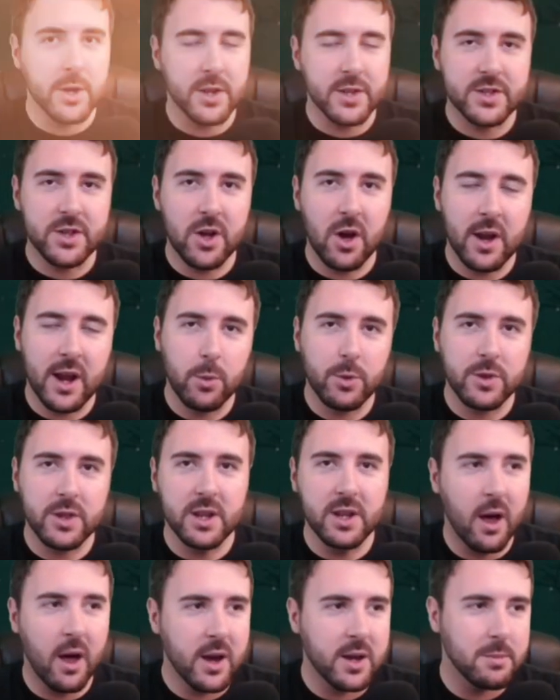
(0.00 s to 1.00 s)
Now we're going to start out
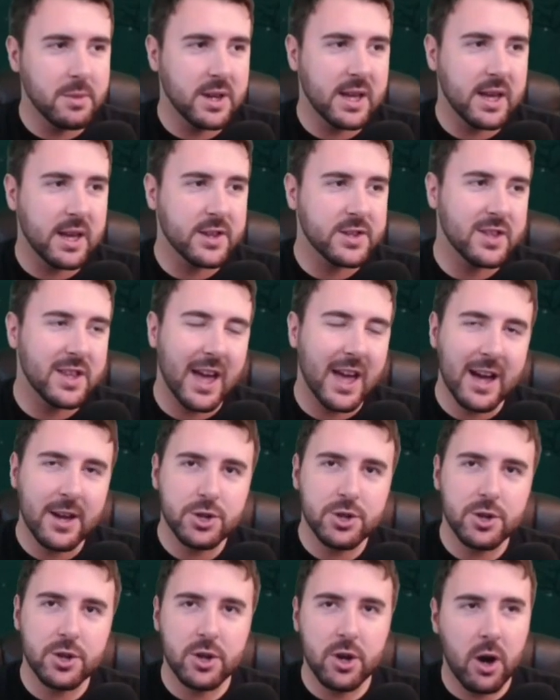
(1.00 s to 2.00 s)
with the linemen here. So the
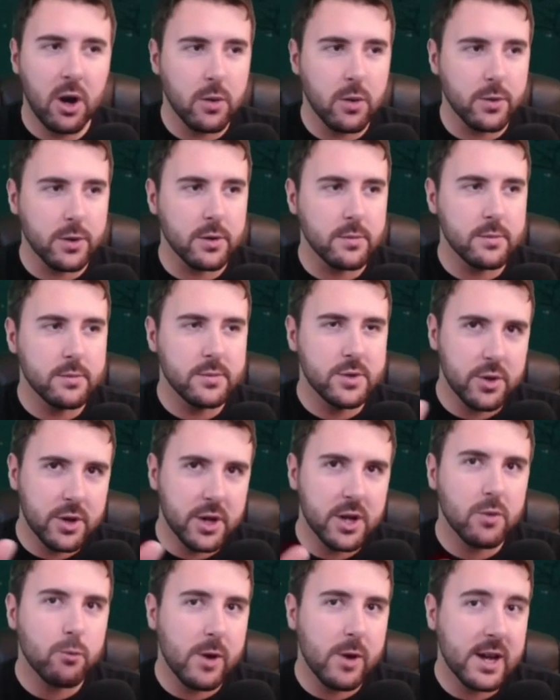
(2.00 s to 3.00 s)
Ashigaru,
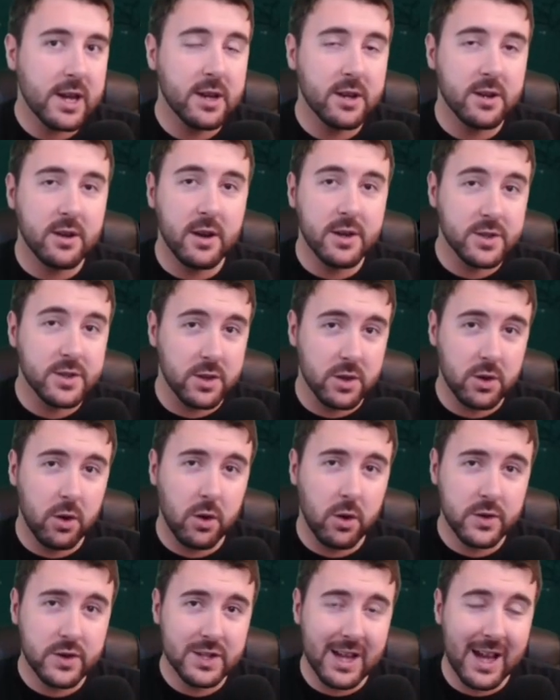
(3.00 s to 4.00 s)
you're going to recognize the
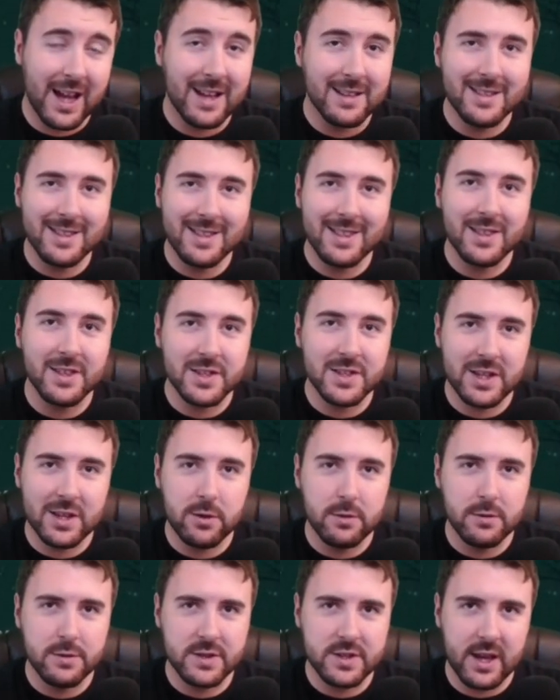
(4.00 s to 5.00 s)
cost and the
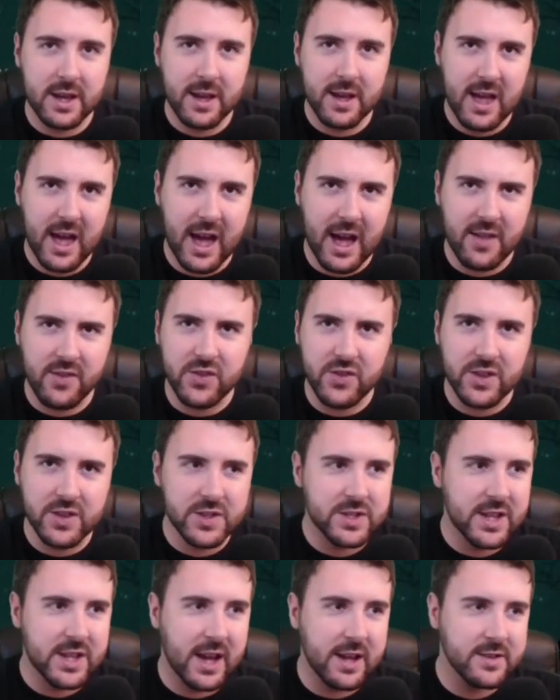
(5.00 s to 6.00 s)
skill set and
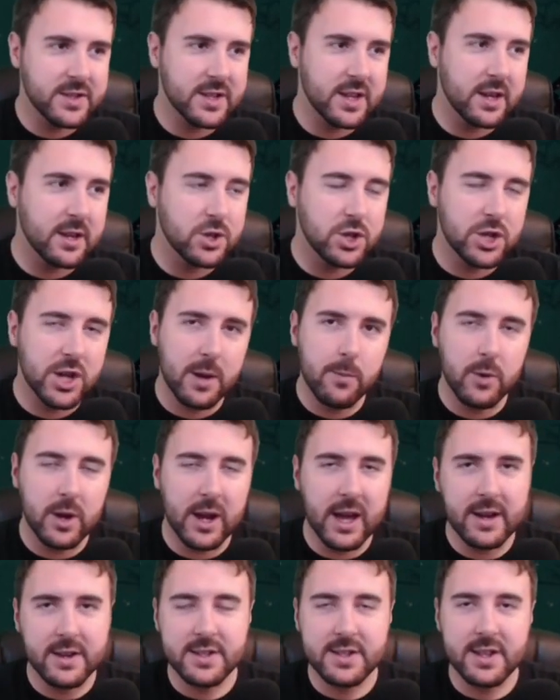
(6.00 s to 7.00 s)
the stats here.
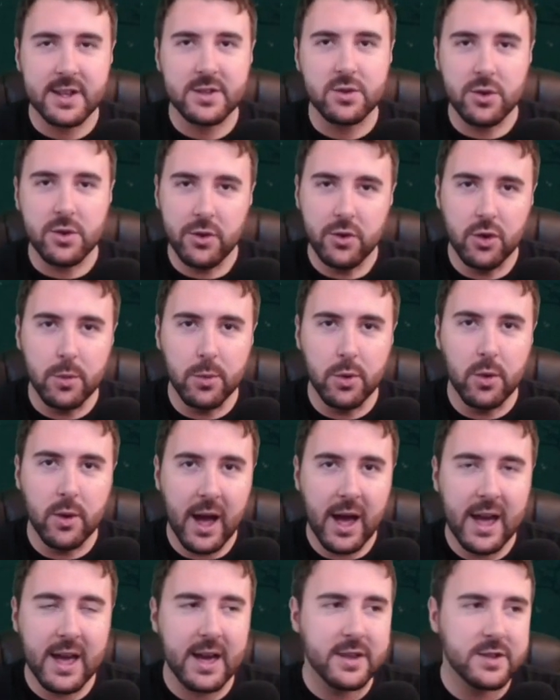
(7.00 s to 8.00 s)
General access on a
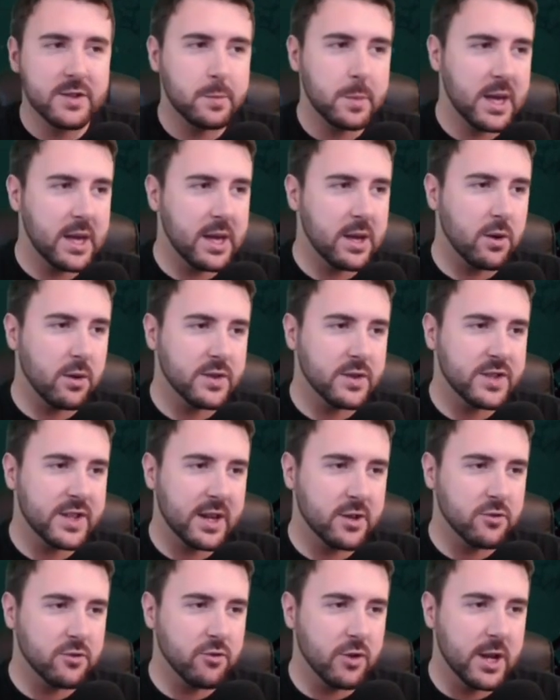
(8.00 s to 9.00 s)
normal, ASP on
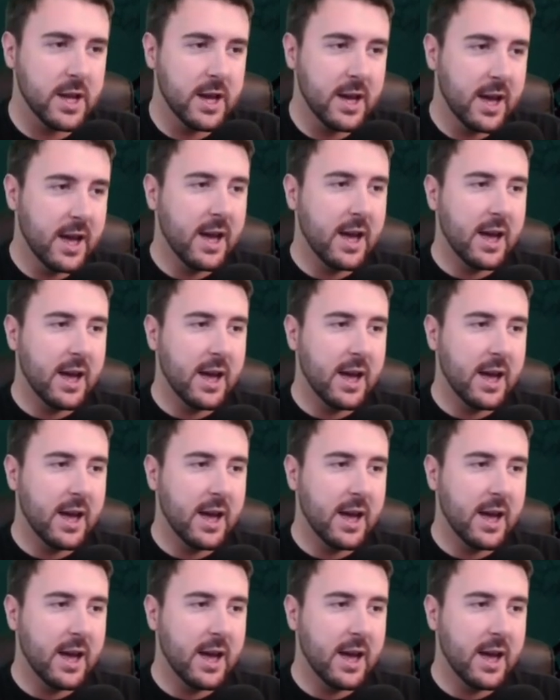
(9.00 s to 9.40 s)
secondary.